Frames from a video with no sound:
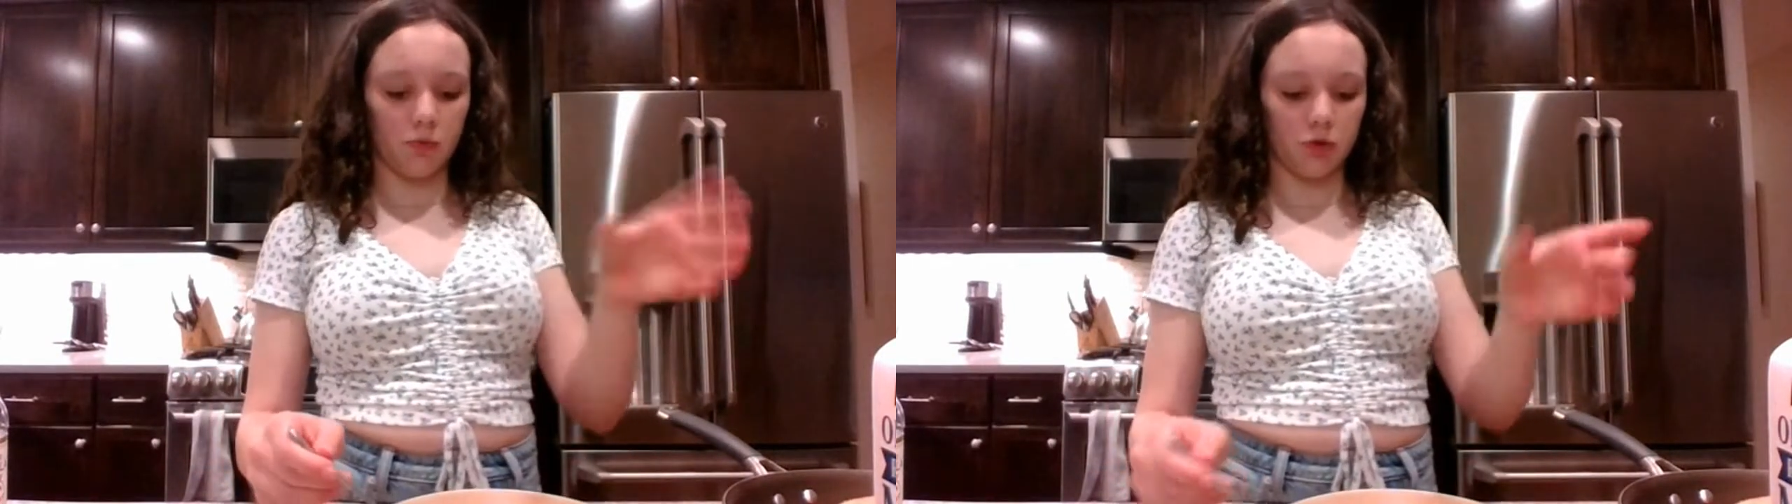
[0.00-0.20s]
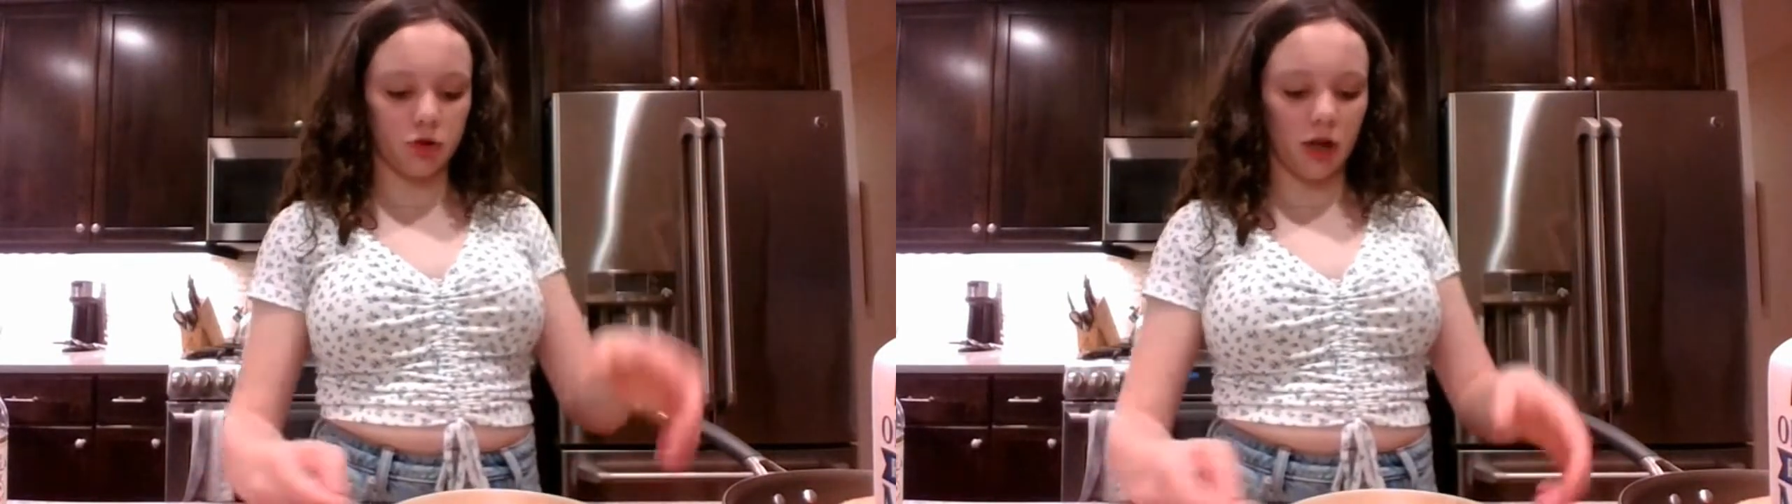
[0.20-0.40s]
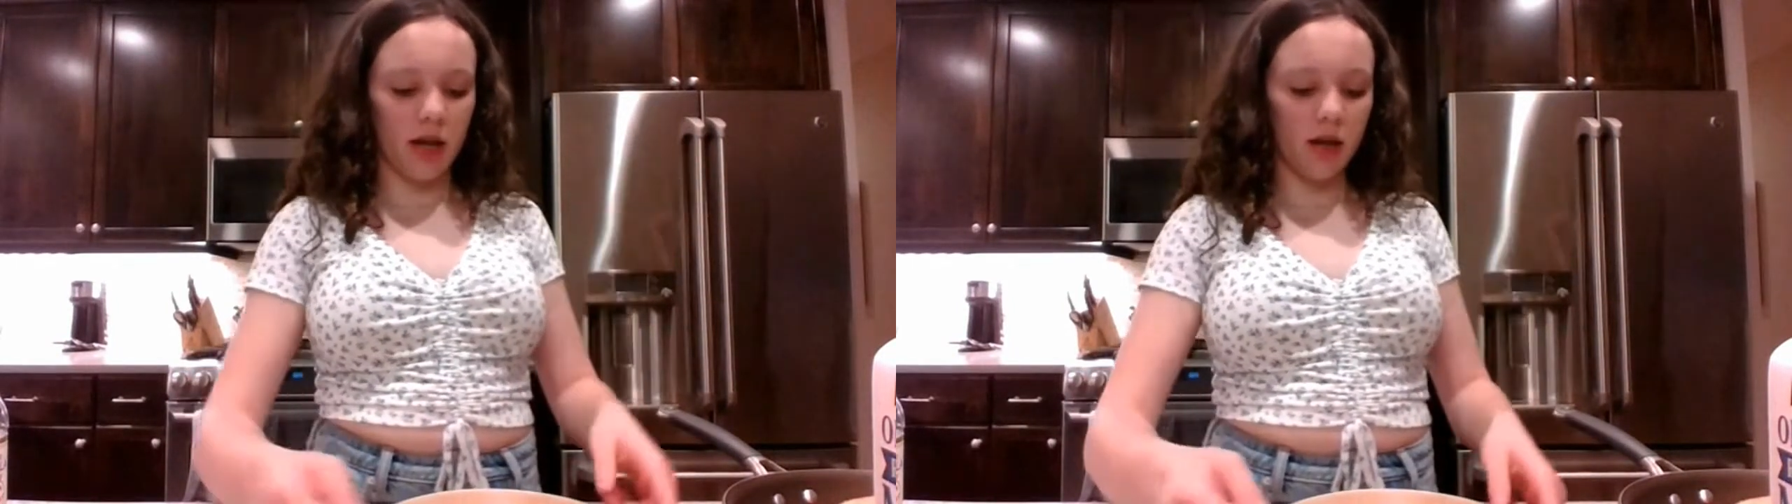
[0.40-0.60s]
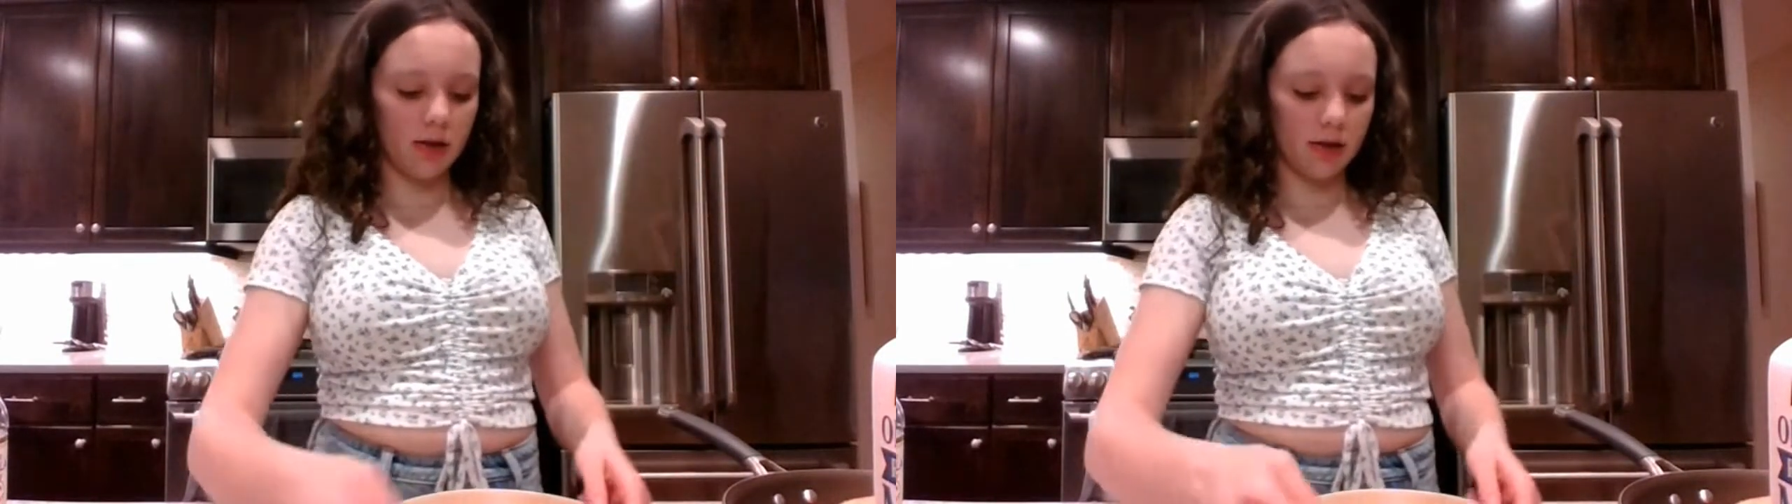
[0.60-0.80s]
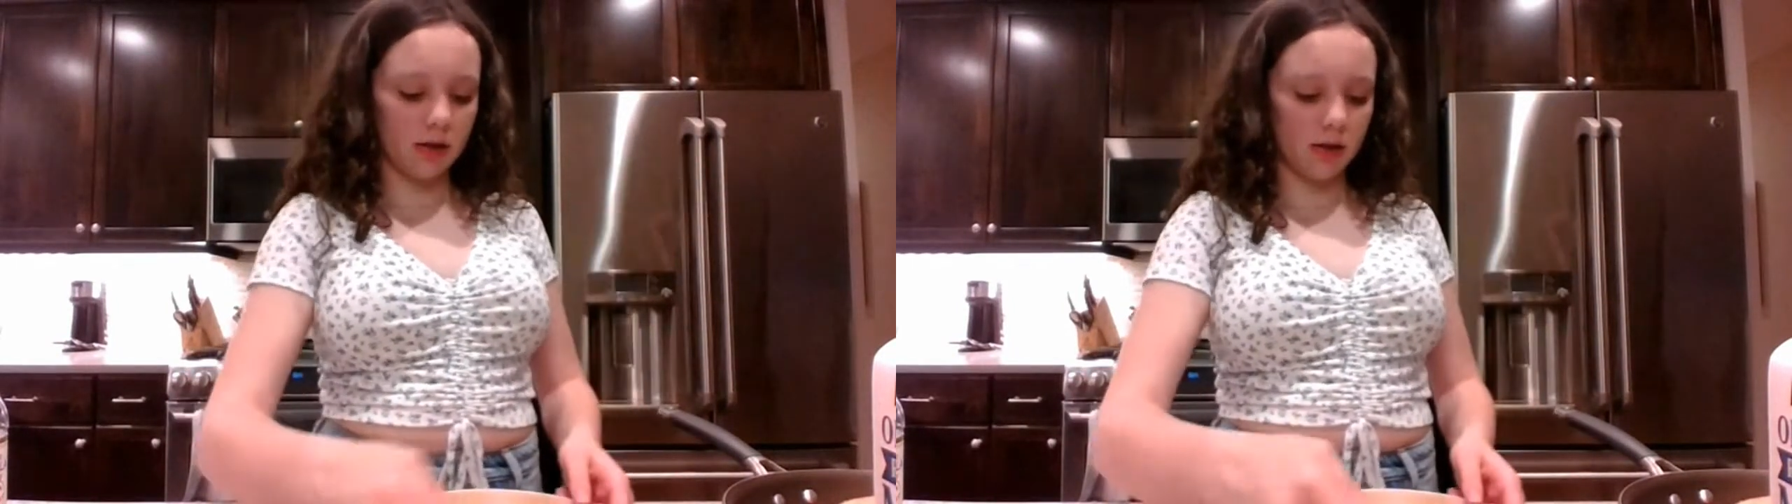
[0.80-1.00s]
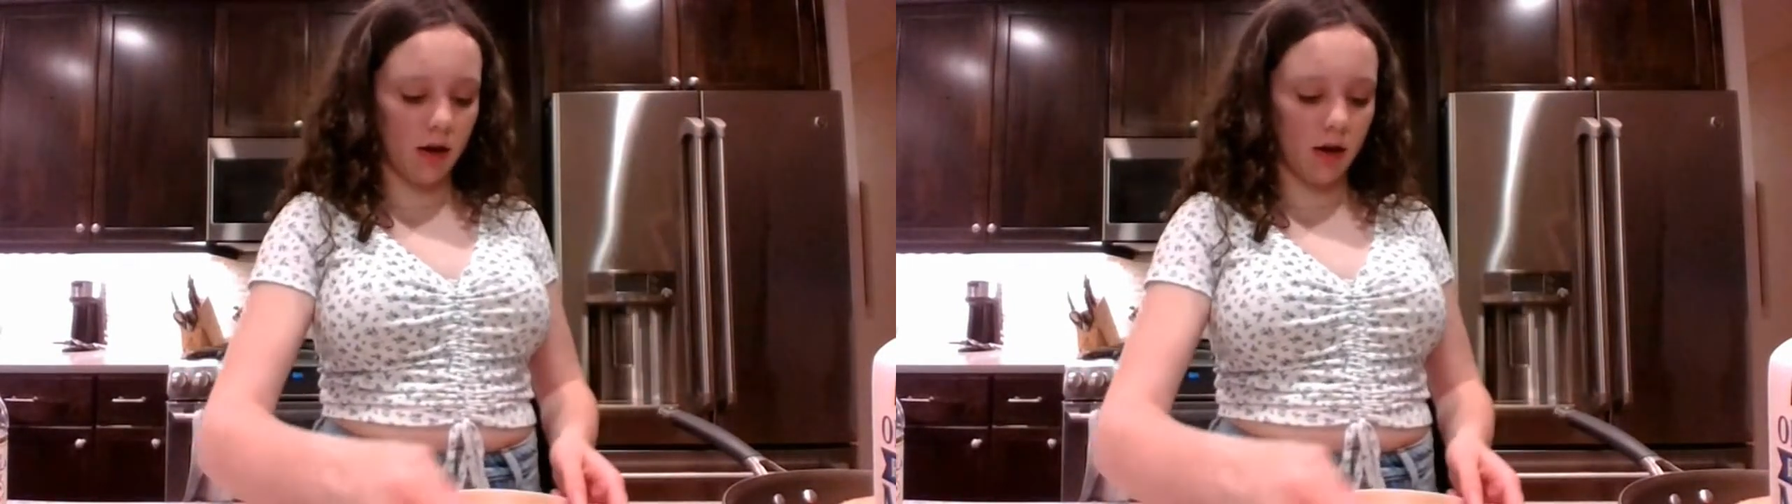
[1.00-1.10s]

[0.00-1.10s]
shakes